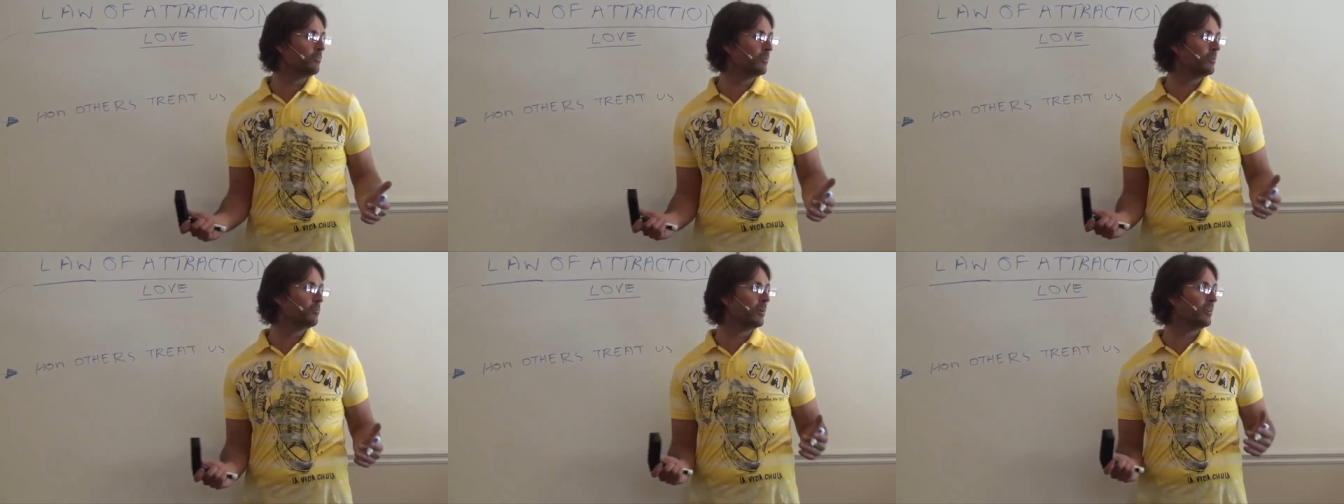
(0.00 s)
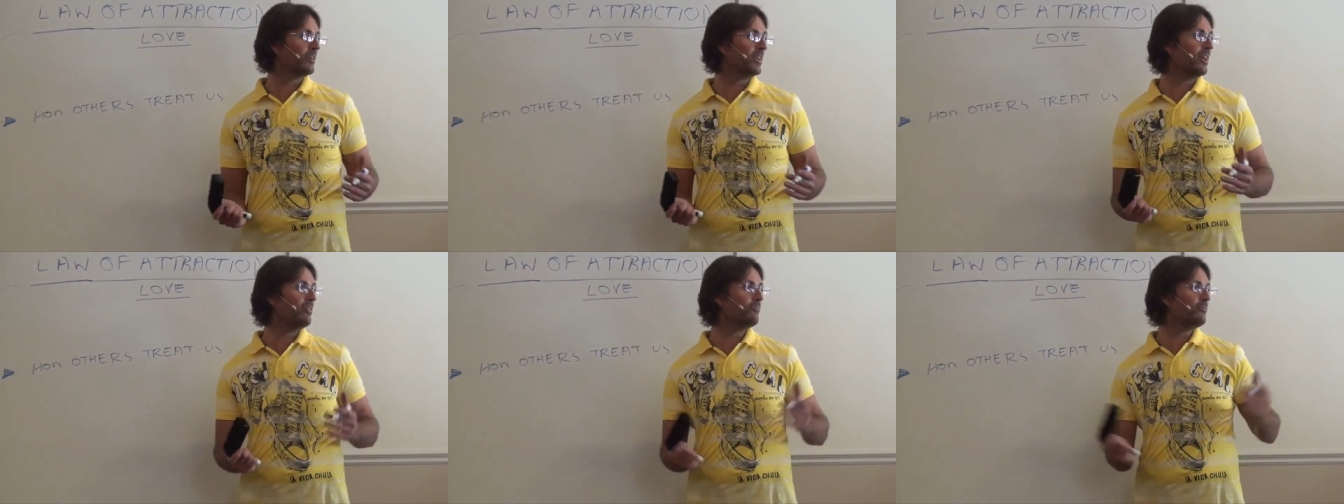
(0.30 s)
We
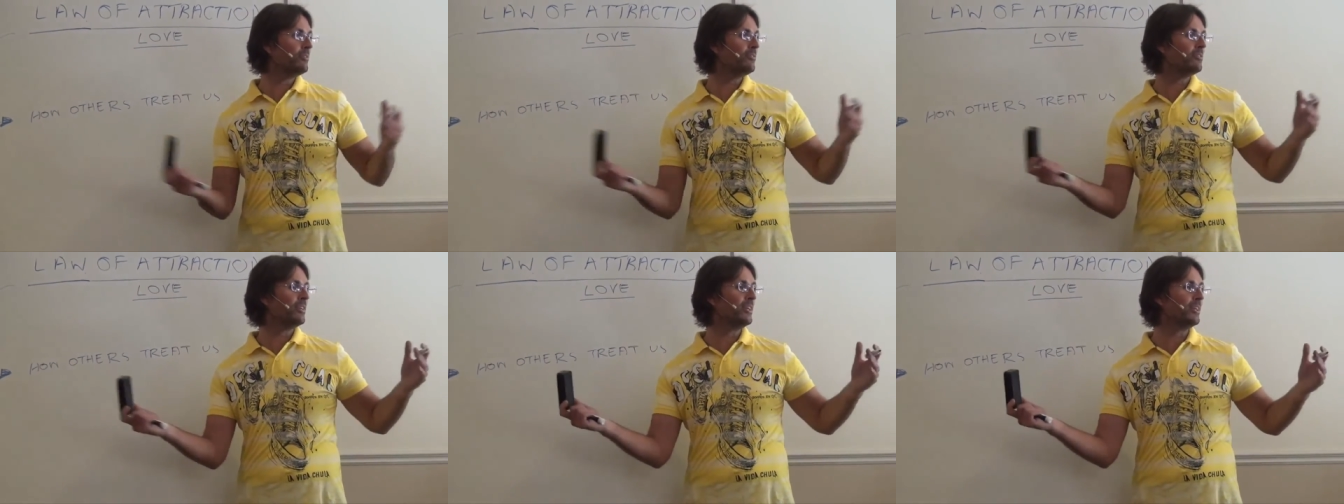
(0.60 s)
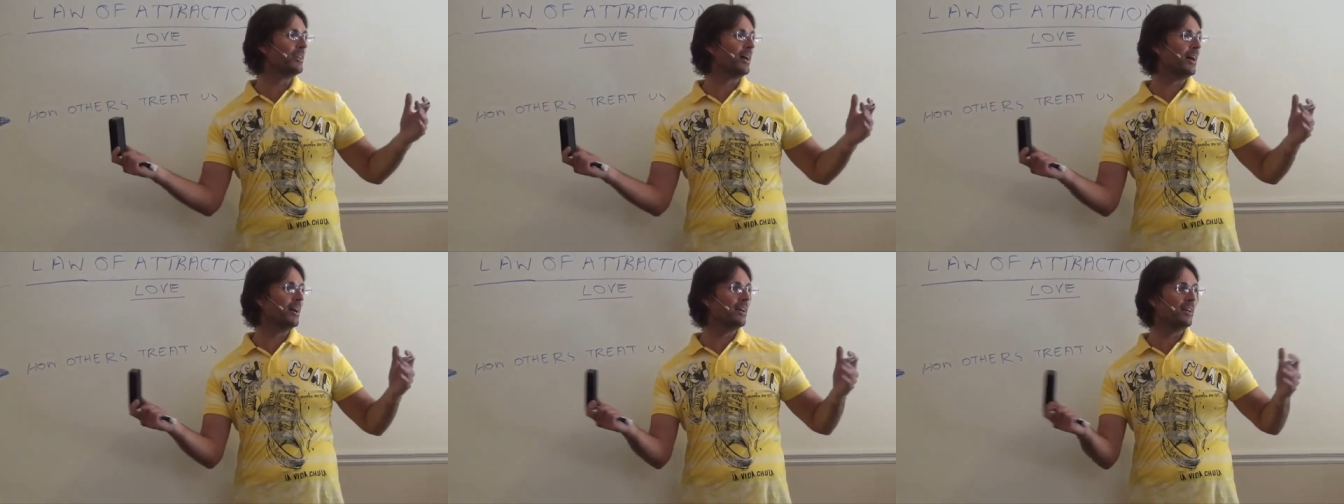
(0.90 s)
want
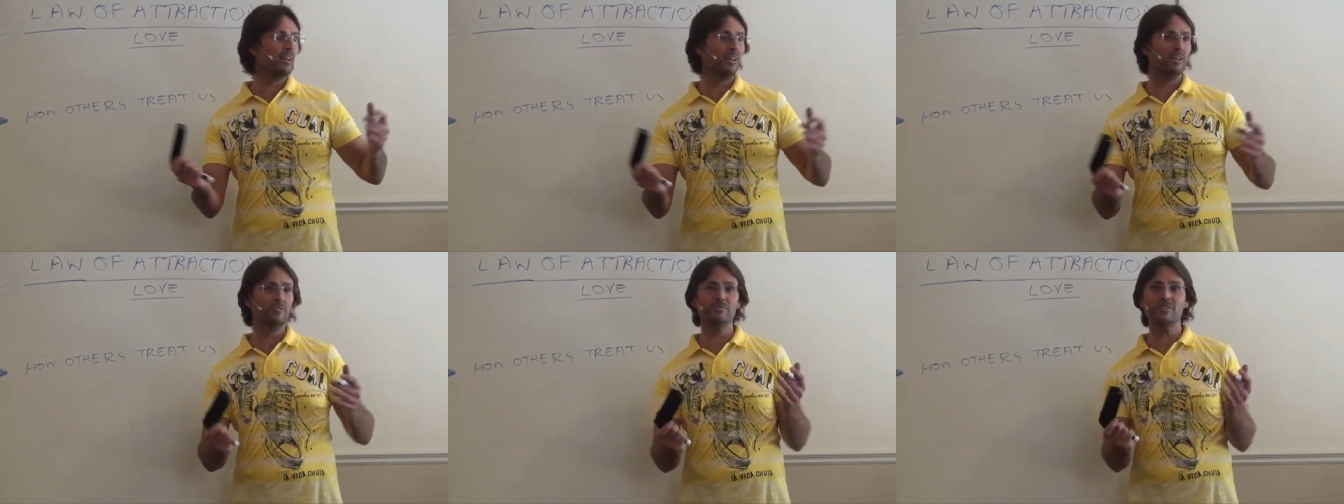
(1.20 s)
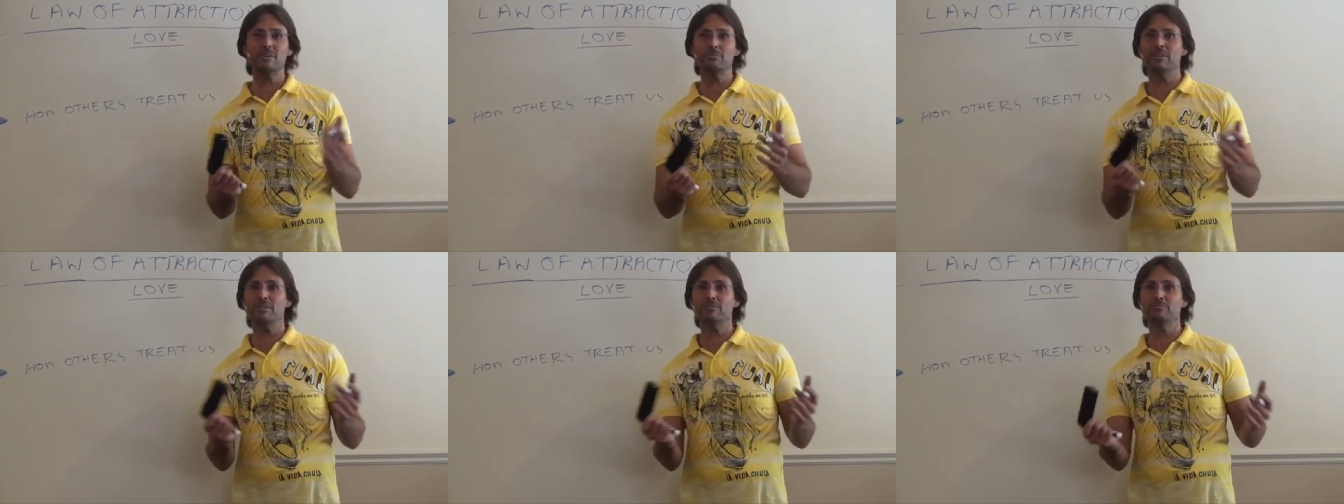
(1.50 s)
everything, if
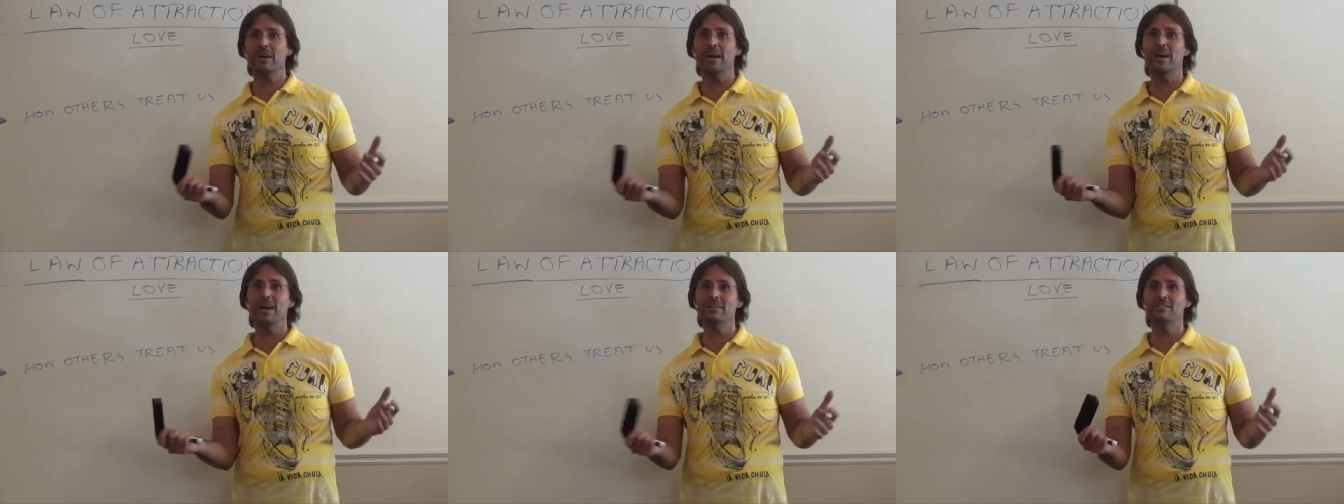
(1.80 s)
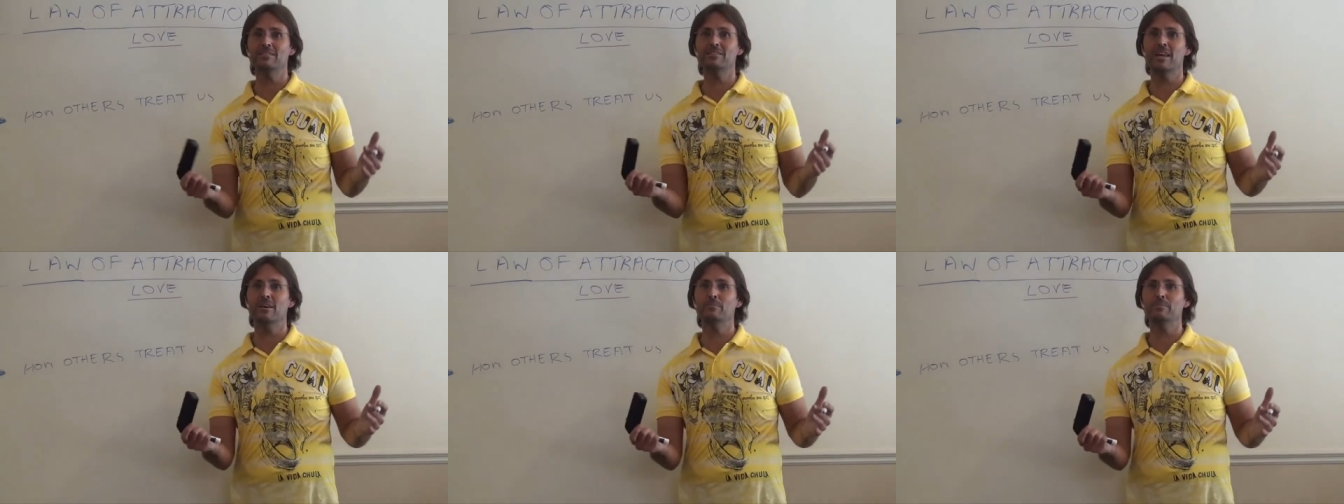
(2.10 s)
something bad
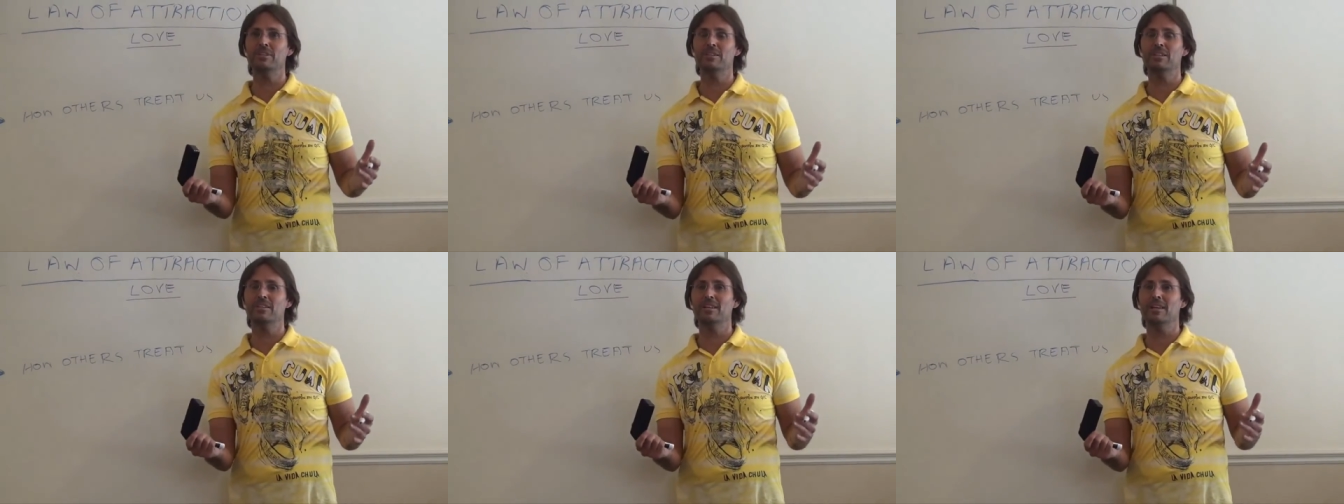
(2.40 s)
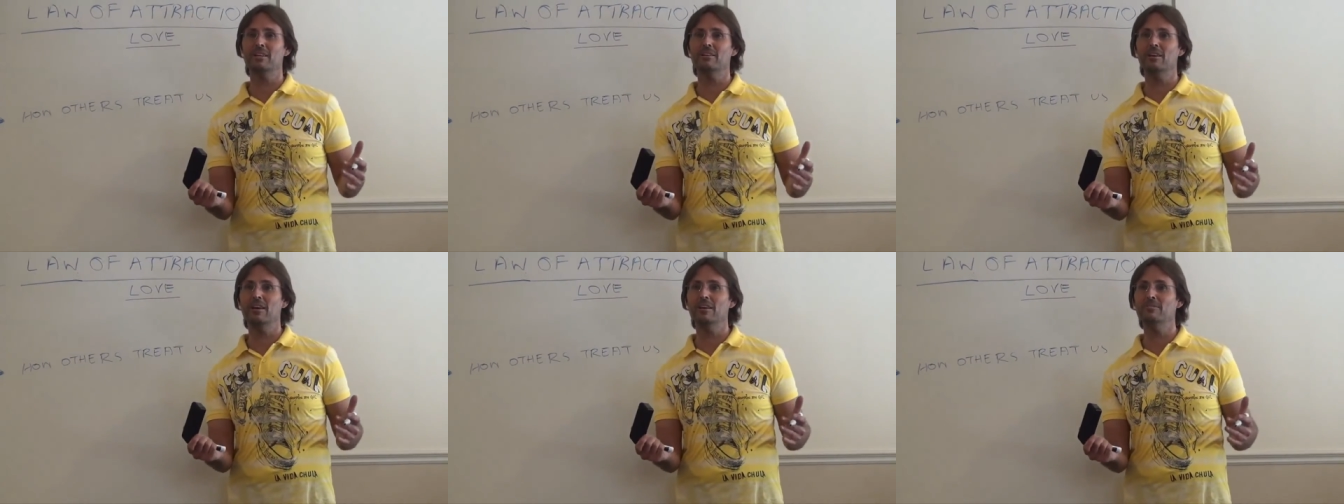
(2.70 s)
is happening in
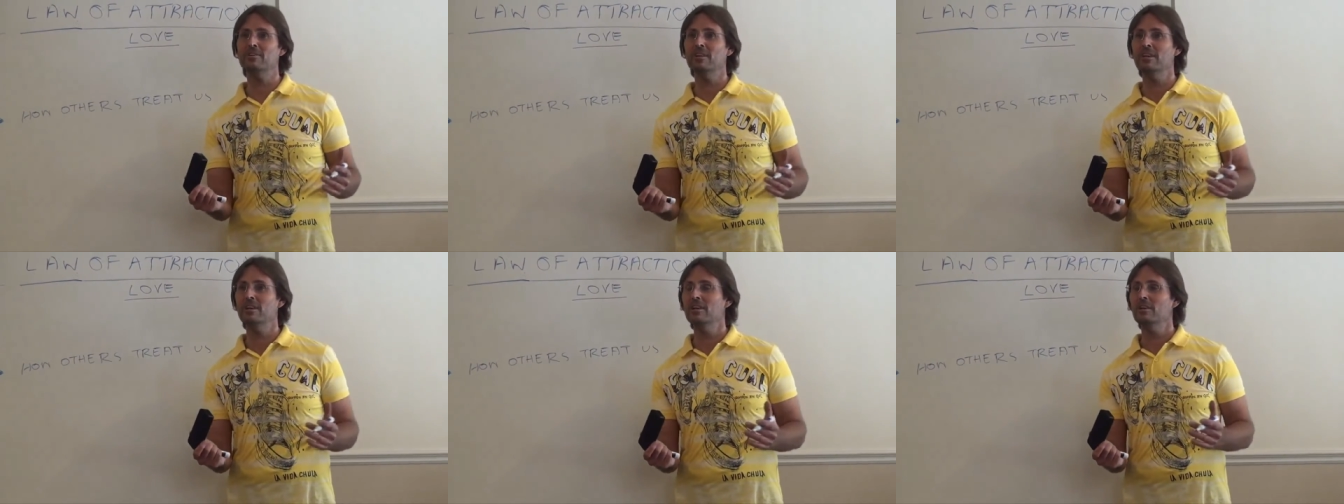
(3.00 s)
our life,